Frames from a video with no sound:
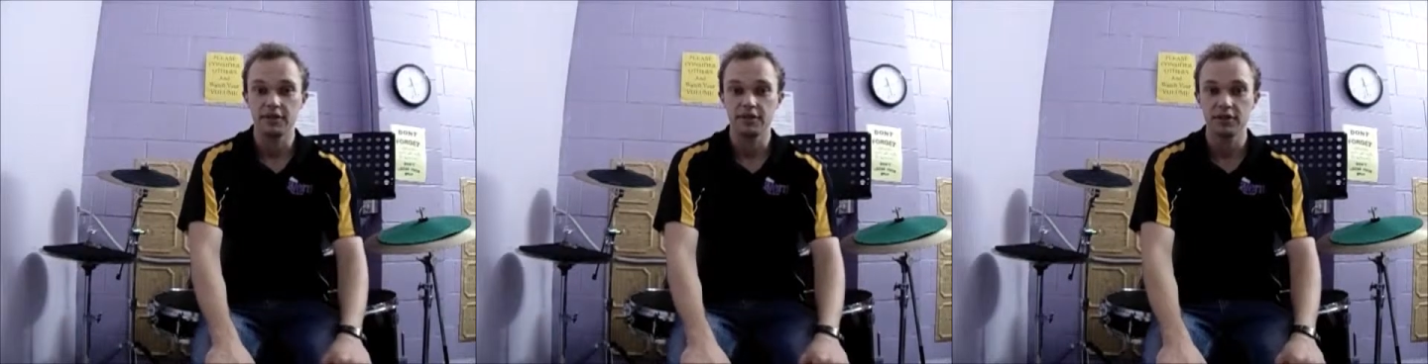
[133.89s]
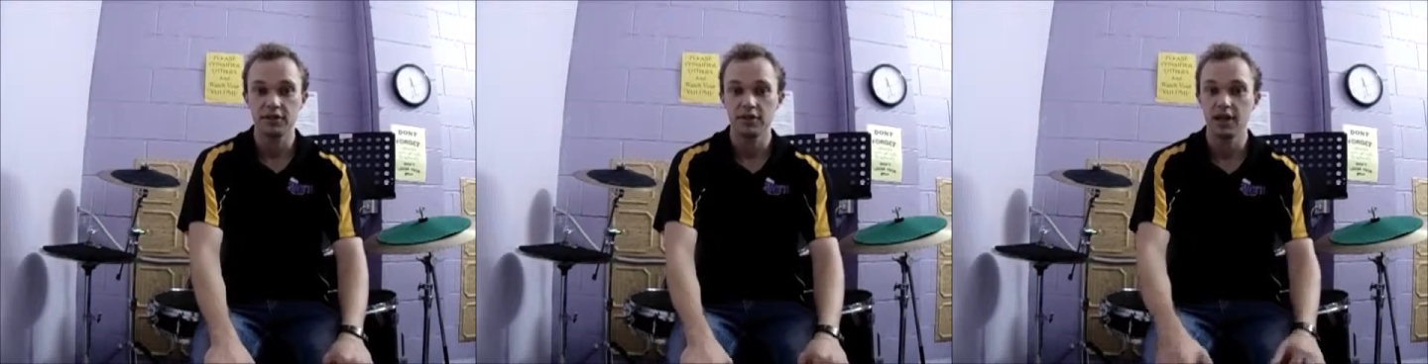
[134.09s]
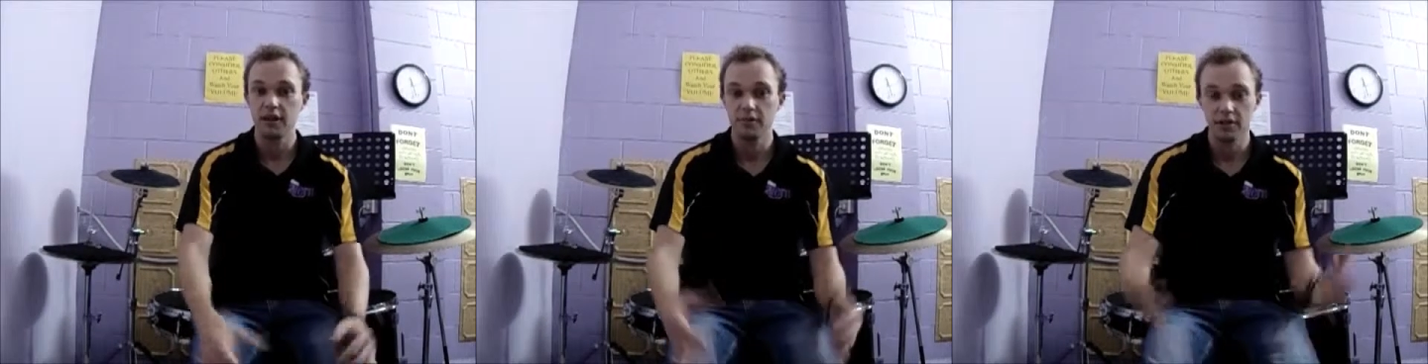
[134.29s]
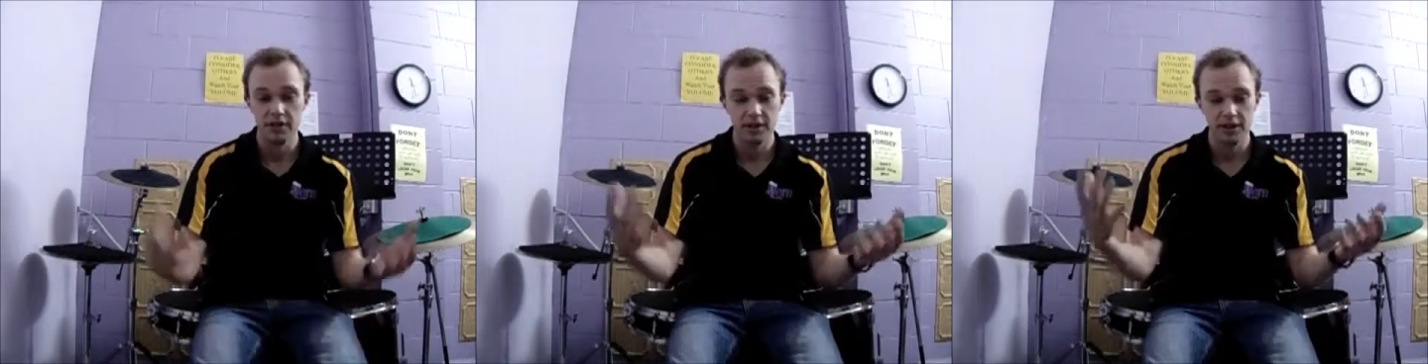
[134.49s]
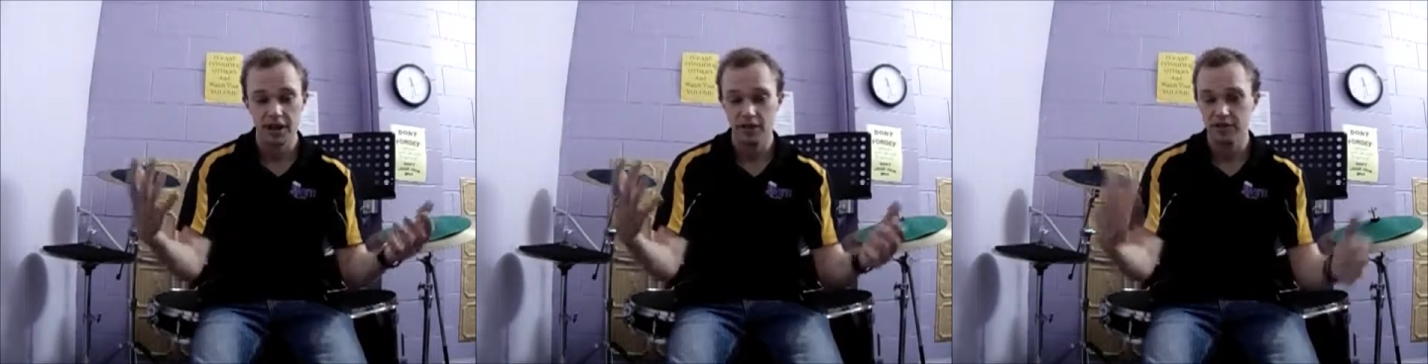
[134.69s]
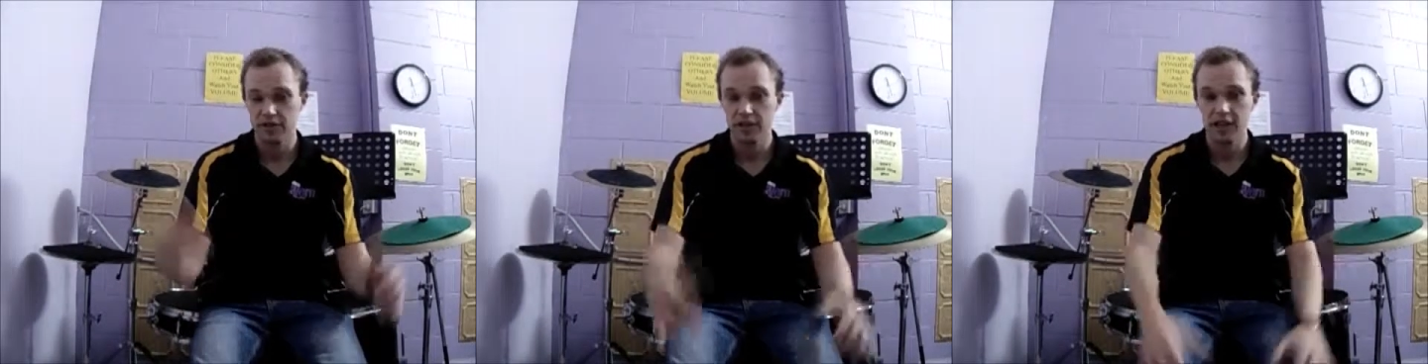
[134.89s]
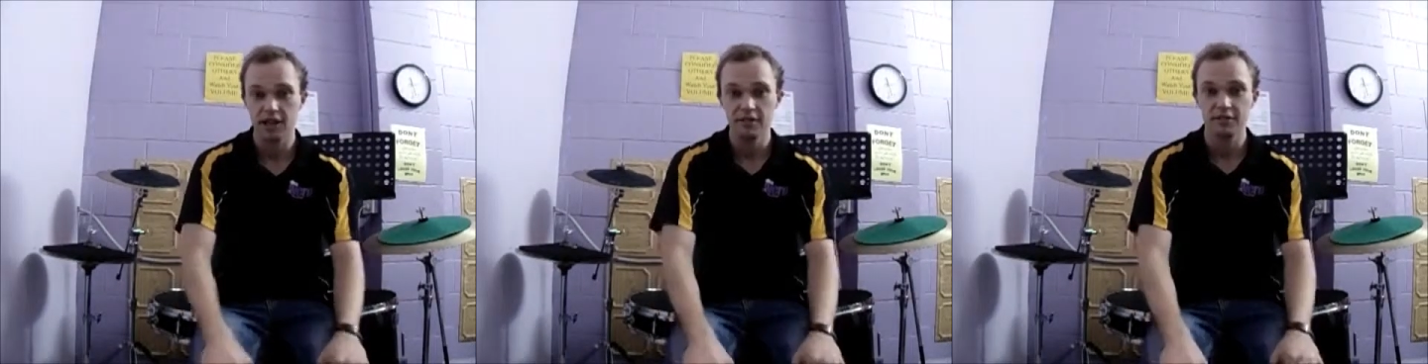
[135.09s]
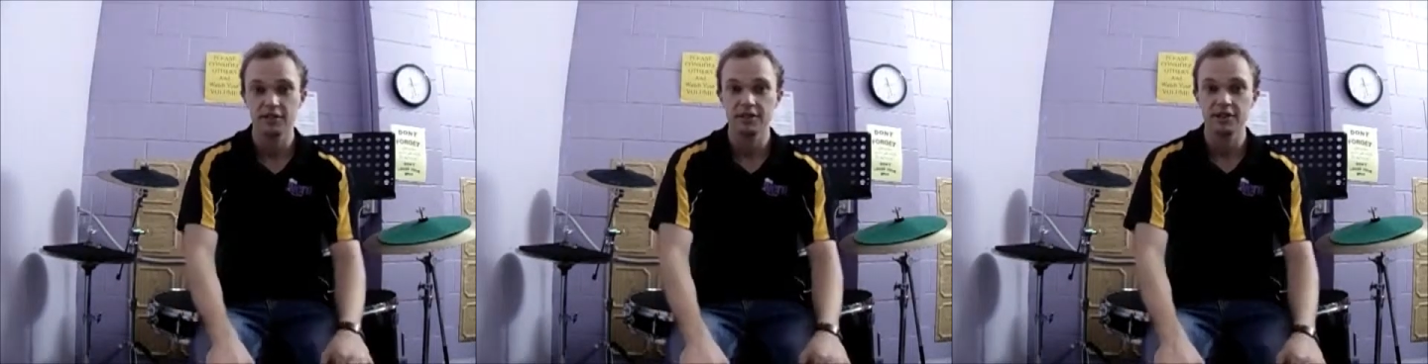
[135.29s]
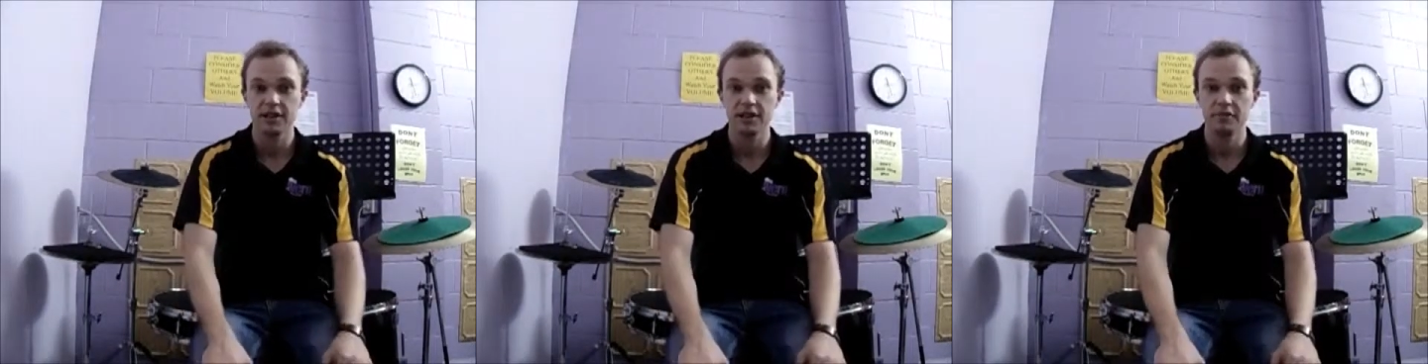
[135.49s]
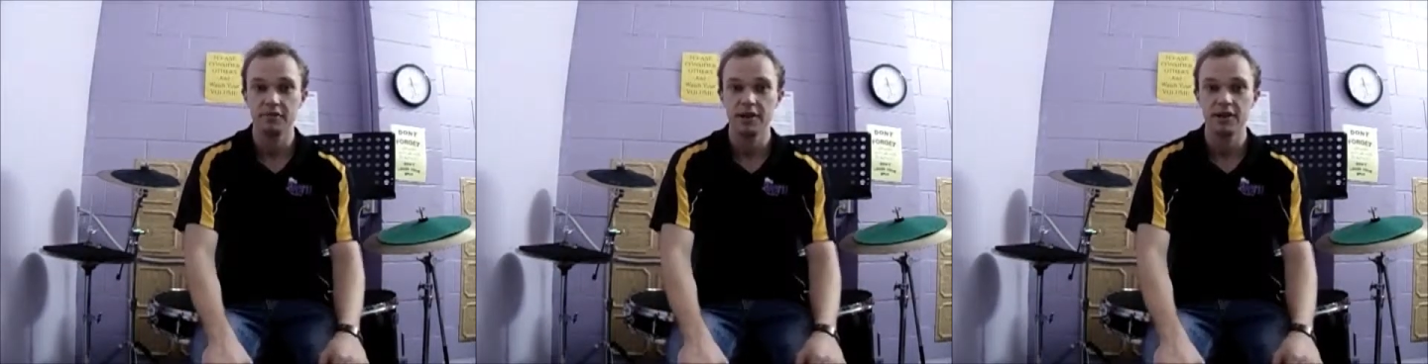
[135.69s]
So come in, have a chat
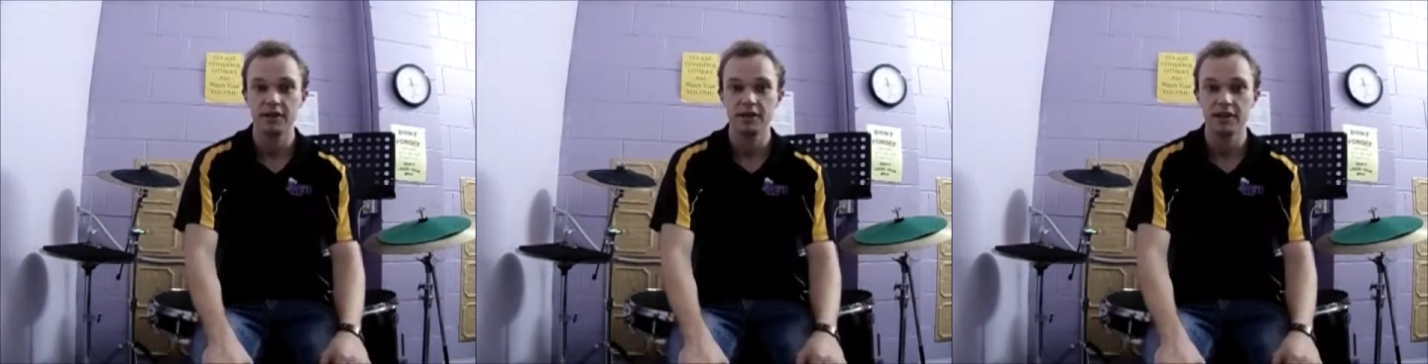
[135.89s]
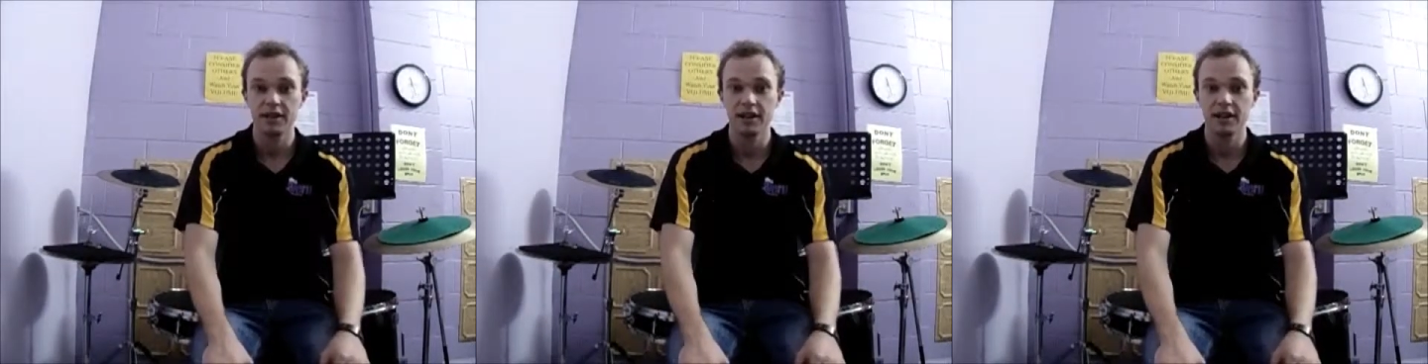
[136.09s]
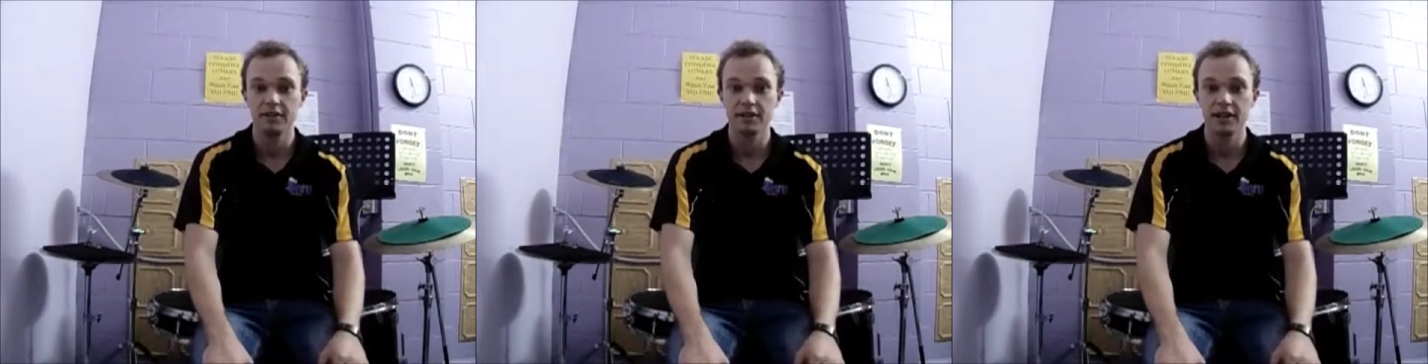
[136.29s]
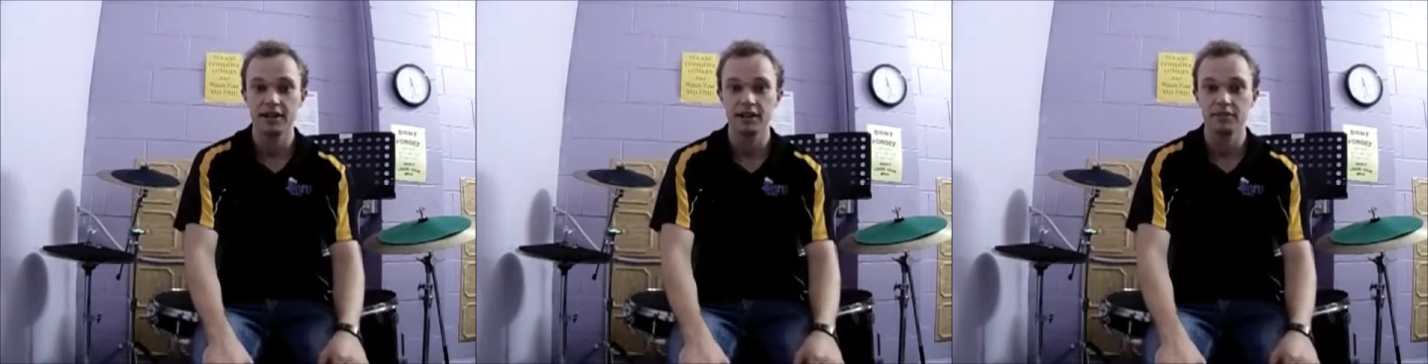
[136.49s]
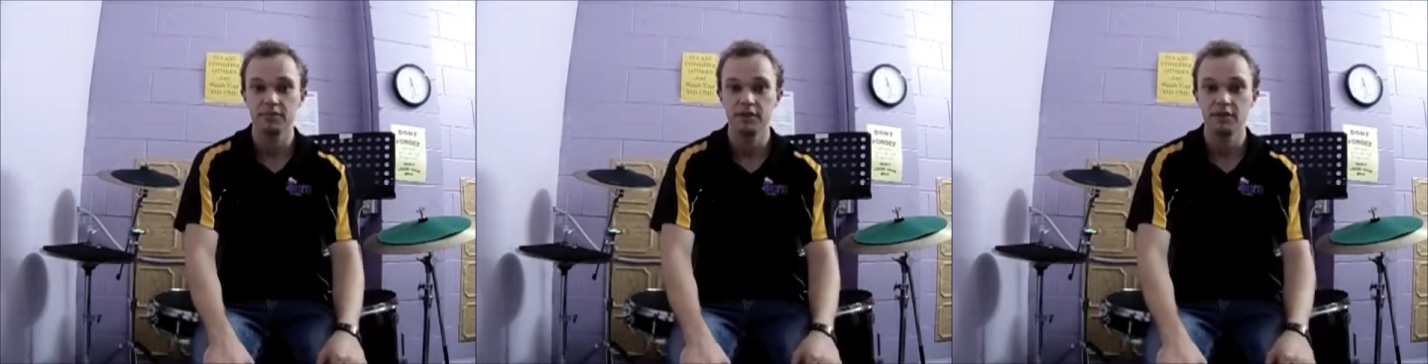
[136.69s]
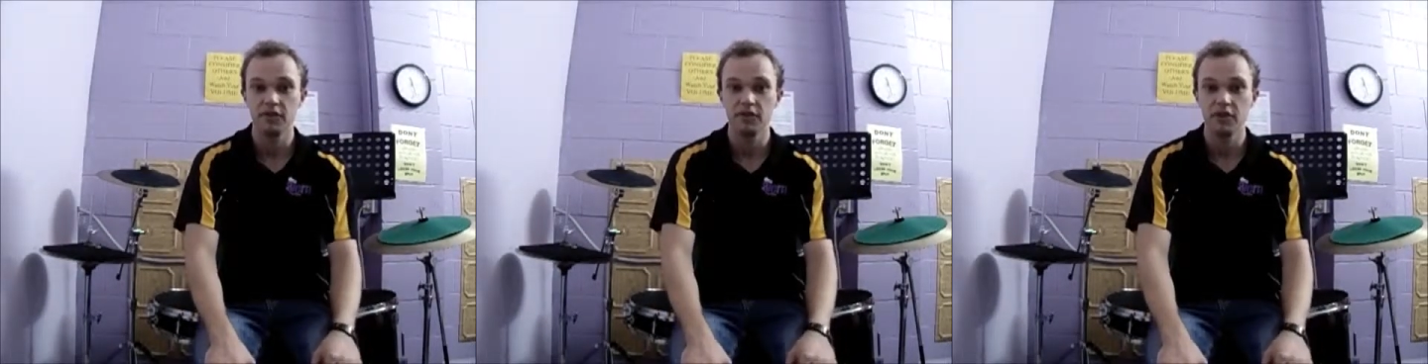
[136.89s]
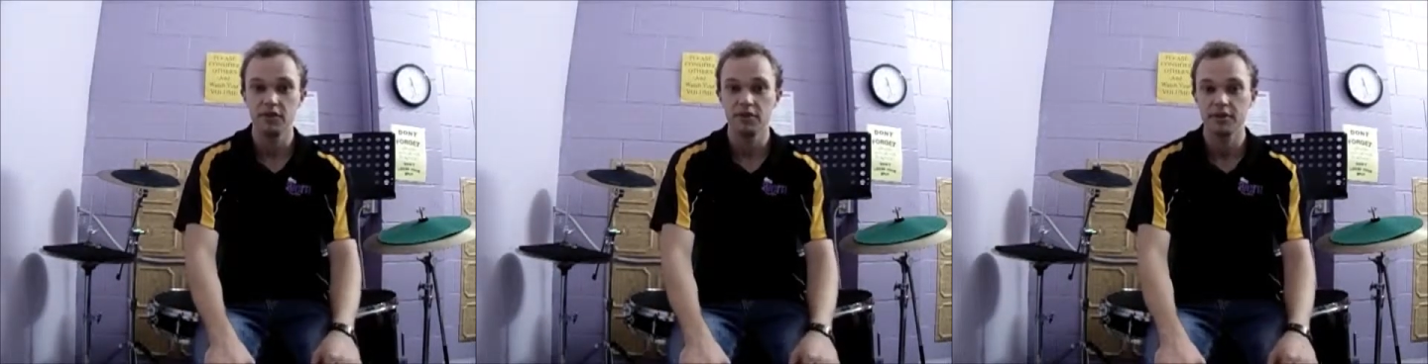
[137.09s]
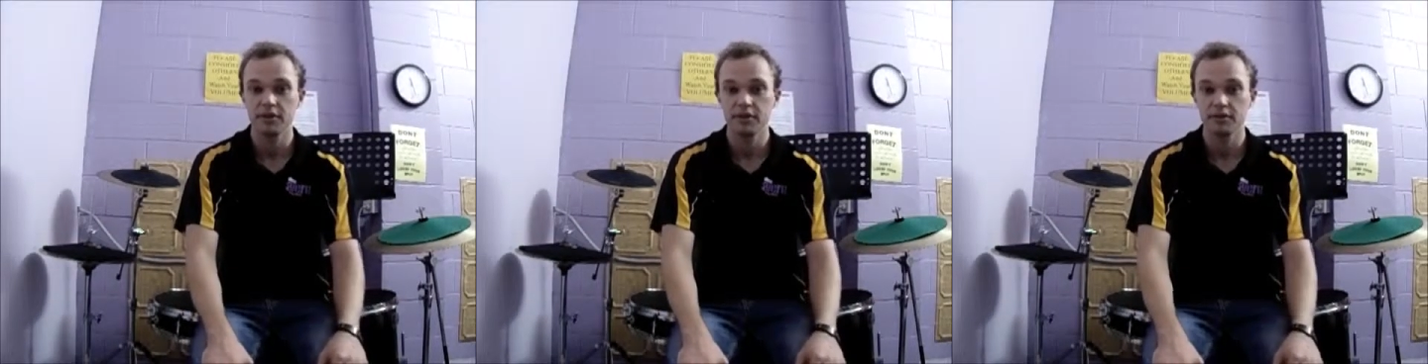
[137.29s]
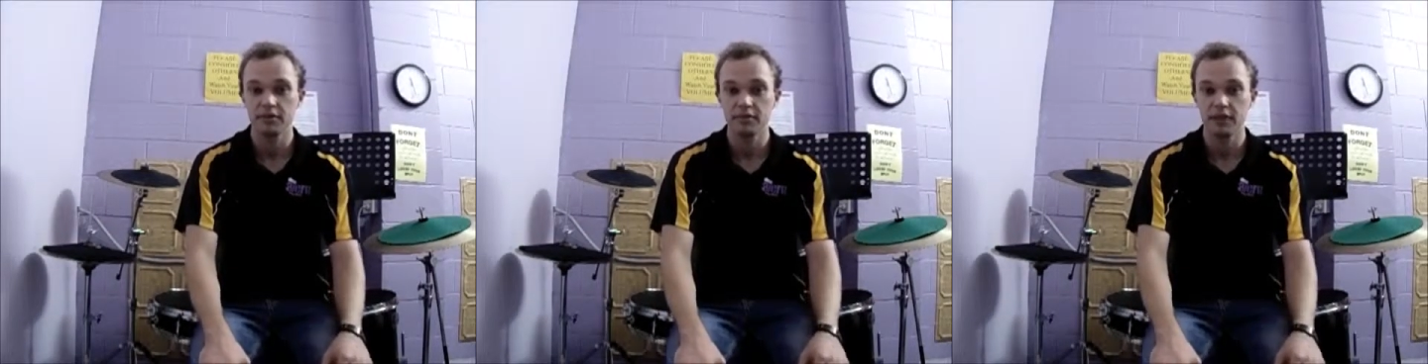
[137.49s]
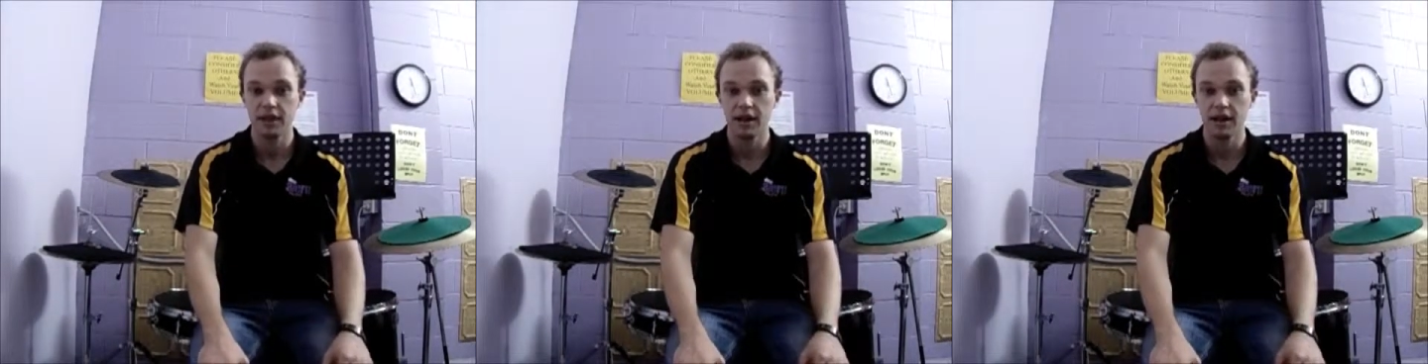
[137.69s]
about it, get some info and
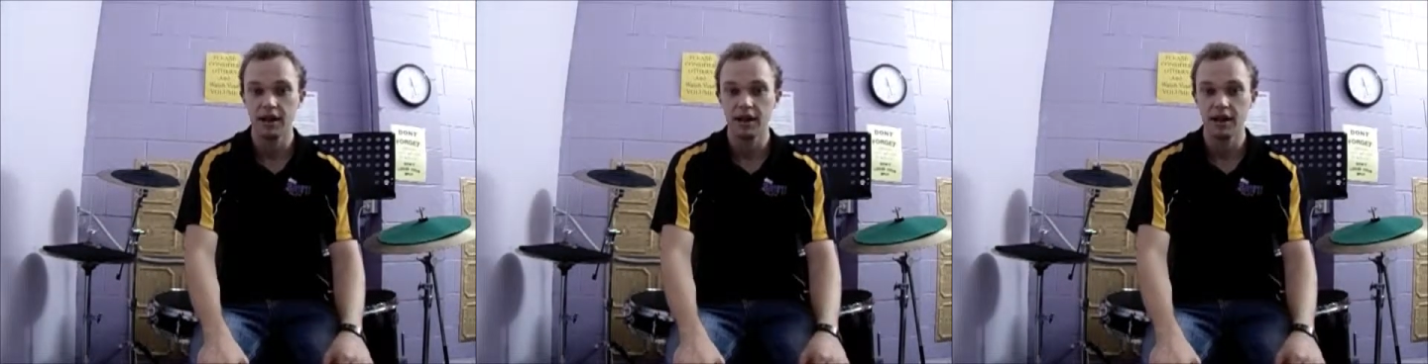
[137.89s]
some